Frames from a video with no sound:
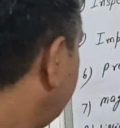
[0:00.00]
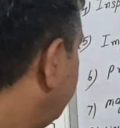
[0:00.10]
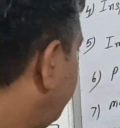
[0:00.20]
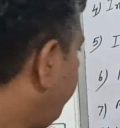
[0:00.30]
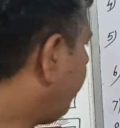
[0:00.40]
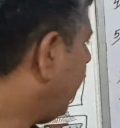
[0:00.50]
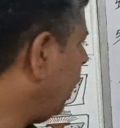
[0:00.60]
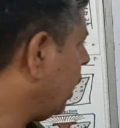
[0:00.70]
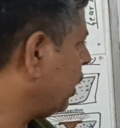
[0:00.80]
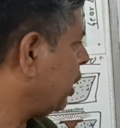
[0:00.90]
The
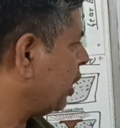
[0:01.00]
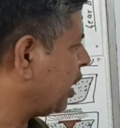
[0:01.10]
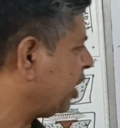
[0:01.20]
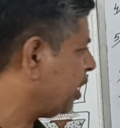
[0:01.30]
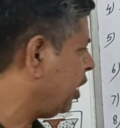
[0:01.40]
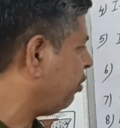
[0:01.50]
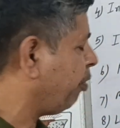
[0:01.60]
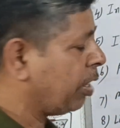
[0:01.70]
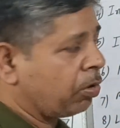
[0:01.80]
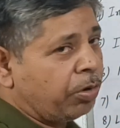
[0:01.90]
penetration test is
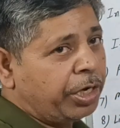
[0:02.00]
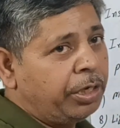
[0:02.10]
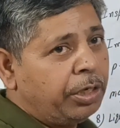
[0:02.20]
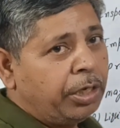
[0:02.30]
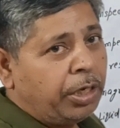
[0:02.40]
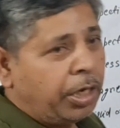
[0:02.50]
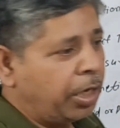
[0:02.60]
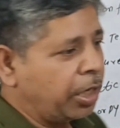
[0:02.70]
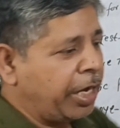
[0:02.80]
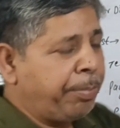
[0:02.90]
work on a
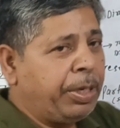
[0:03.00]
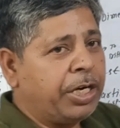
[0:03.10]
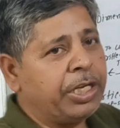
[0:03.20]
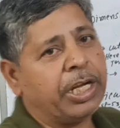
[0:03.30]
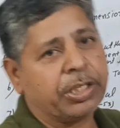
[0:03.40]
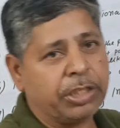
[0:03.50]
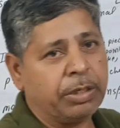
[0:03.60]
capillary action.